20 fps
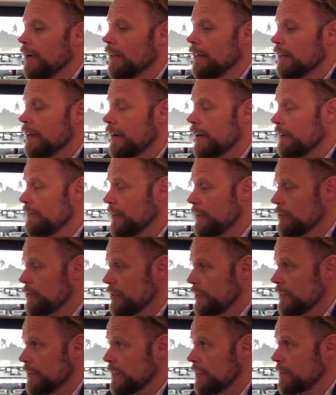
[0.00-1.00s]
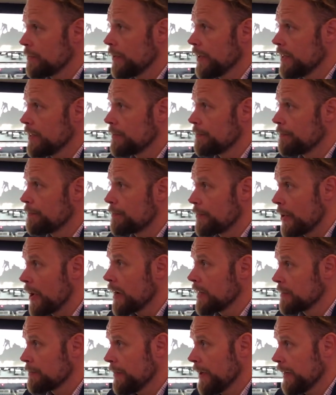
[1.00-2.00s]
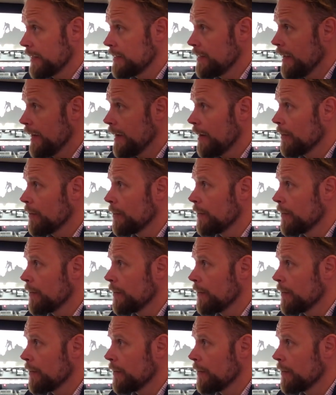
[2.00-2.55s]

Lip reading: lot of interest in Swedish prospects now